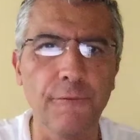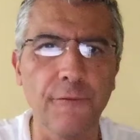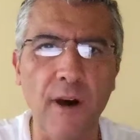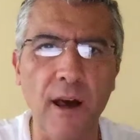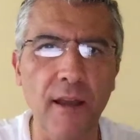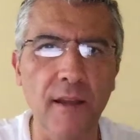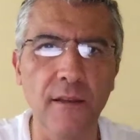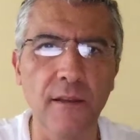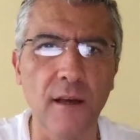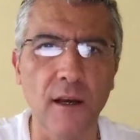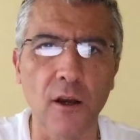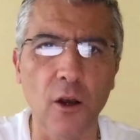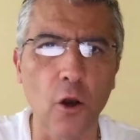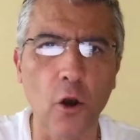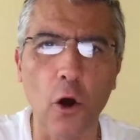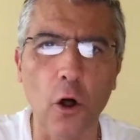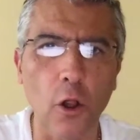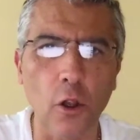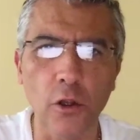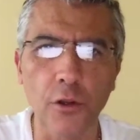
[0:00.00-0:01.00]
find a
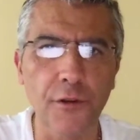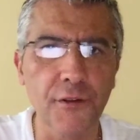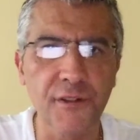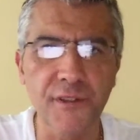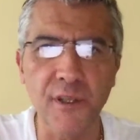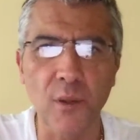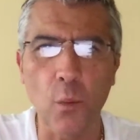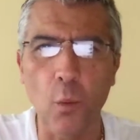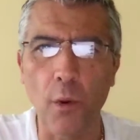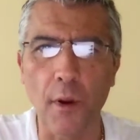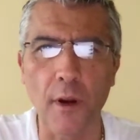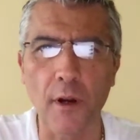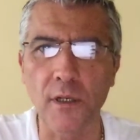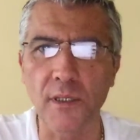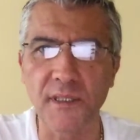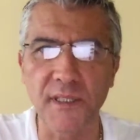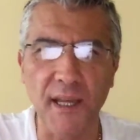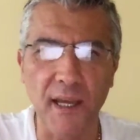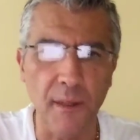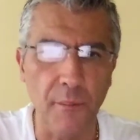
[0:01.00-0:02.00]
colt somewhere
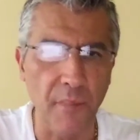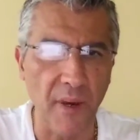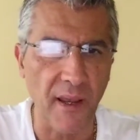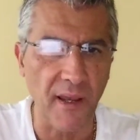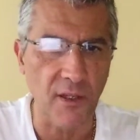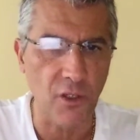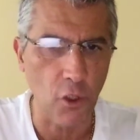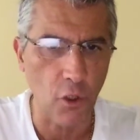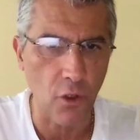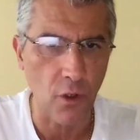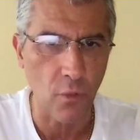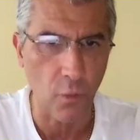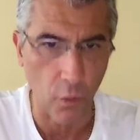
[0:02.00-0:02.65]
tied by a door,